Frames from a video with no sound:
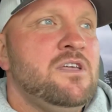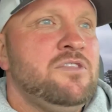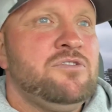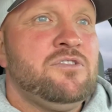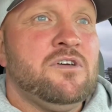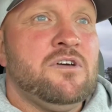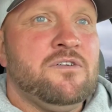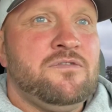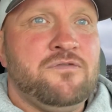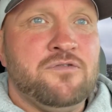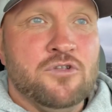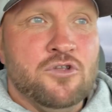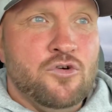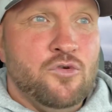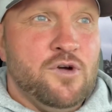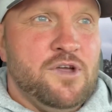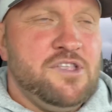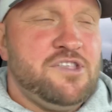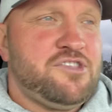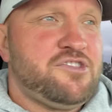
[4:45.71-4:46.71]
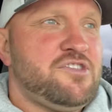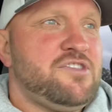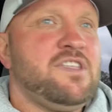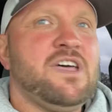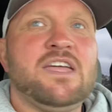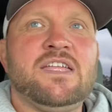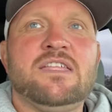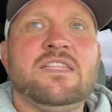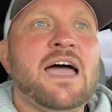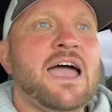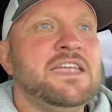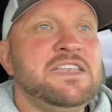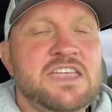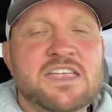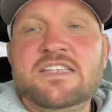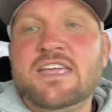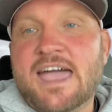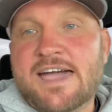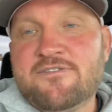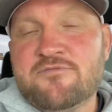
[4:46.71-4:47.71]
The fluids that I
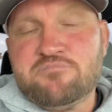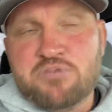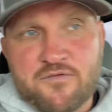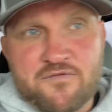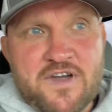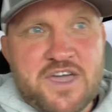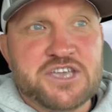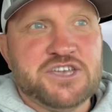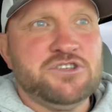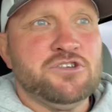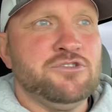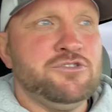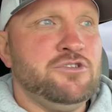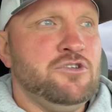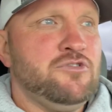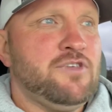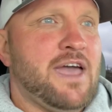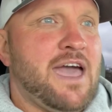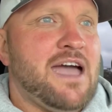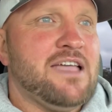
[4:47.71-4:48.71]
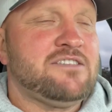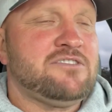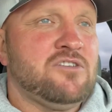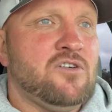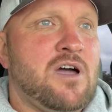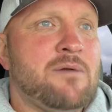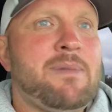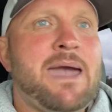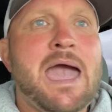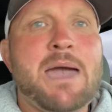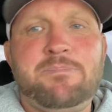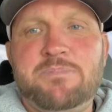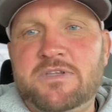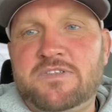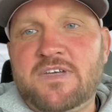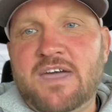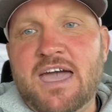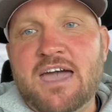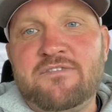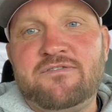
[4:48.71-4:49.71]
need to have a professional do that. So I'm happy
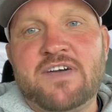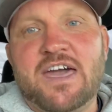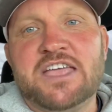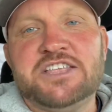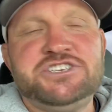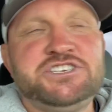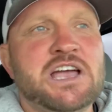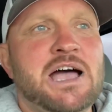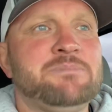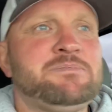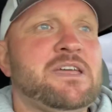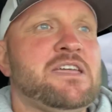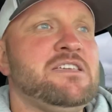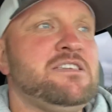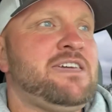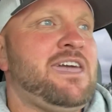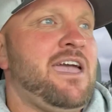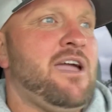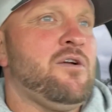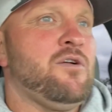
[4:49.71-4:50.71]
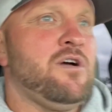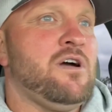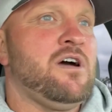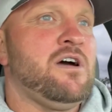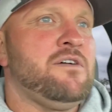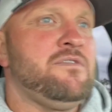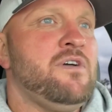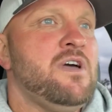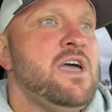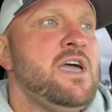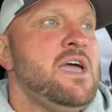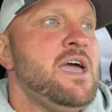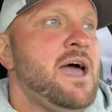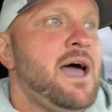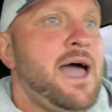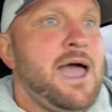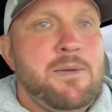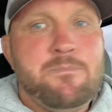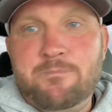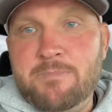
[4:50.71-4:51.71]
to have that job taken care of.
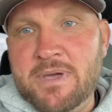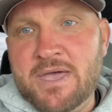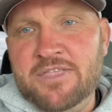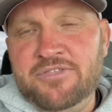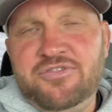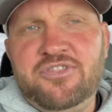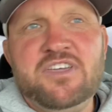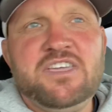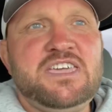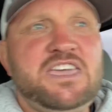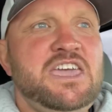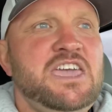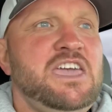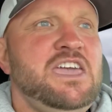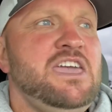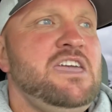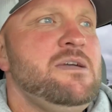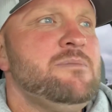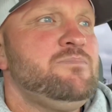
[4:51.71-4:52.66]
I bent the key.